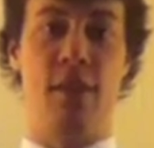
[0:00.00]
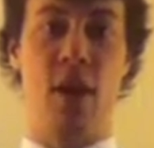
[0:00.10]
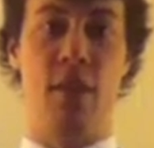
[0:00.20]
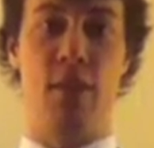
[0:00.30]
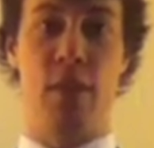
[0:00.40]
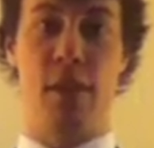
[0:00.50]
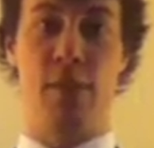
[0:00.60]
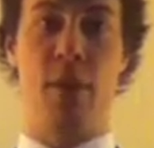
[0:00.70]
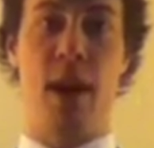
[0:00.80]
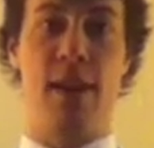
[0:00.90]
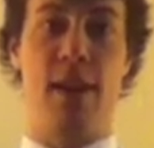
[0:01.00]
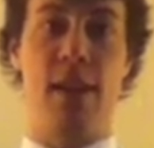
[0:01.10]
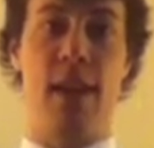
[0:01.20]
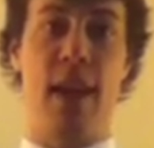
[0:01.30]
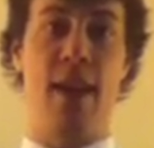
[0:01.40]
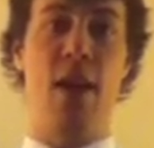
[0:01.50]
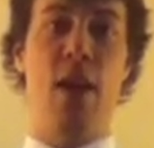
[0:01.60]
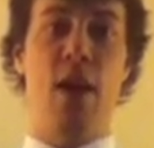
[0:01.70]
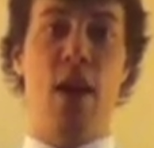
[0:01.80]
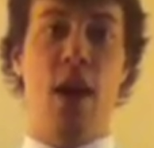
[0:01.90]
involved with this process, and
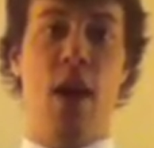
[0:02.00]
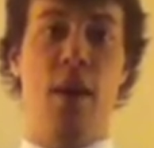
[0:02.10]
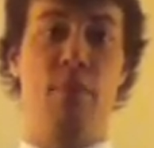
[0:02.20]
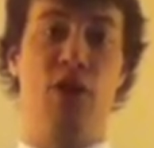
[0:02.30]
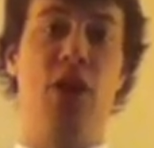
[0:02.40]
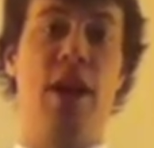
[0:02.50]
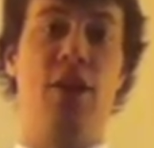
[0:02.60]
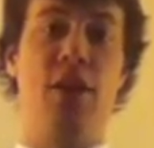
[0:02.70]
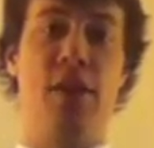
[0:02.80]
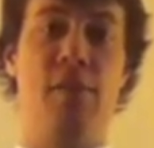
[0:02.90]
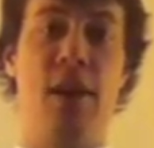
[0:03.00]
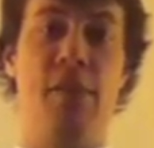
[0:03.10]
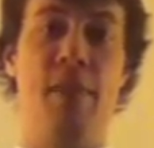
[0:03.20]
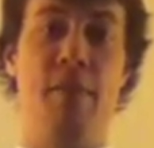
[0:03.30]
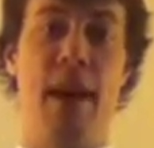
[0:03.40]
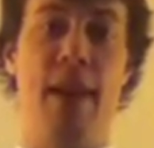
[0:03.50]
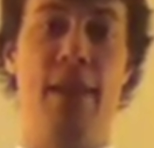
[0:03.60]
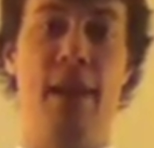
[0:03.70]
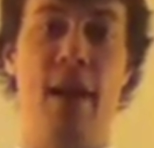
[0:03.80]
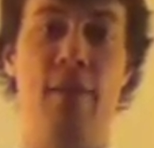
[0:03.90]
projections must be made
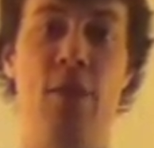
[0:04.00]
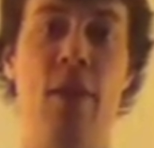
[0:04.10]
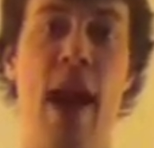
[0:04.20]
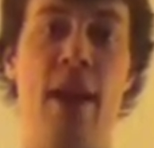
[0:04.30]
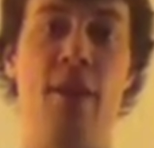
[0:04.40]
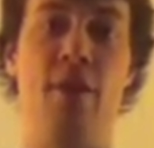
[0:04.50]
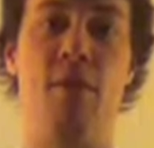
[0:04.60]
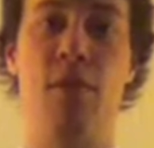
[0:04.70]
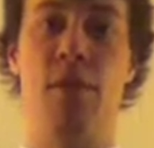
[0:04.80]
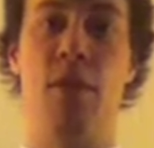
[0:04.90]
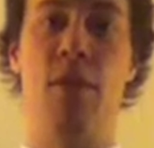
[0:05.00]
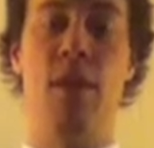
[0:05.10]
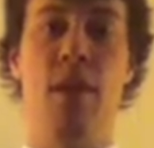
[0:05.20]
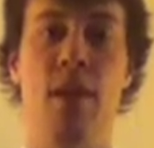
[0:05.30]
to come to an accurate result.